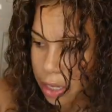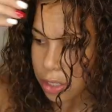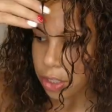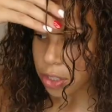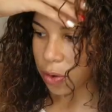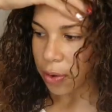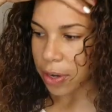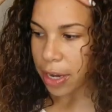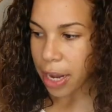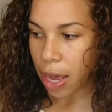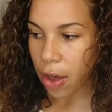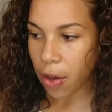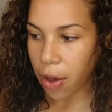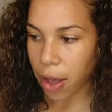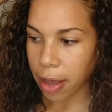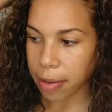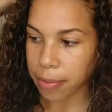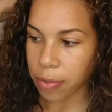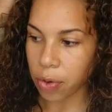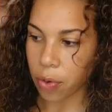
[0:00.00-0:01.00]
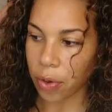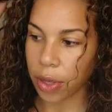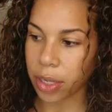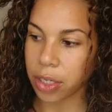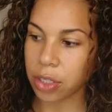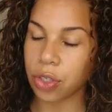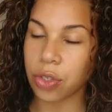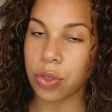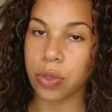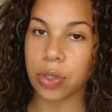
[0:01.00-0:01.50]
So now I'm
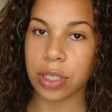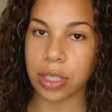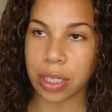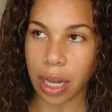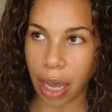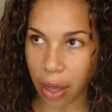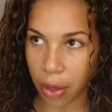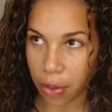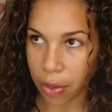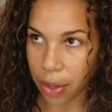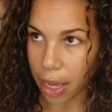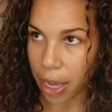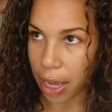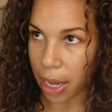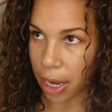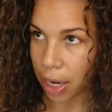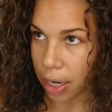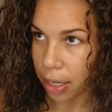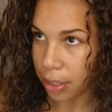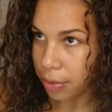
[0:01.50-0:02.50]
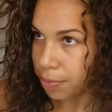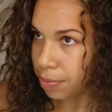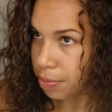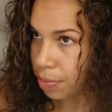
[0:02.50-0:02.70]
going to style the hair.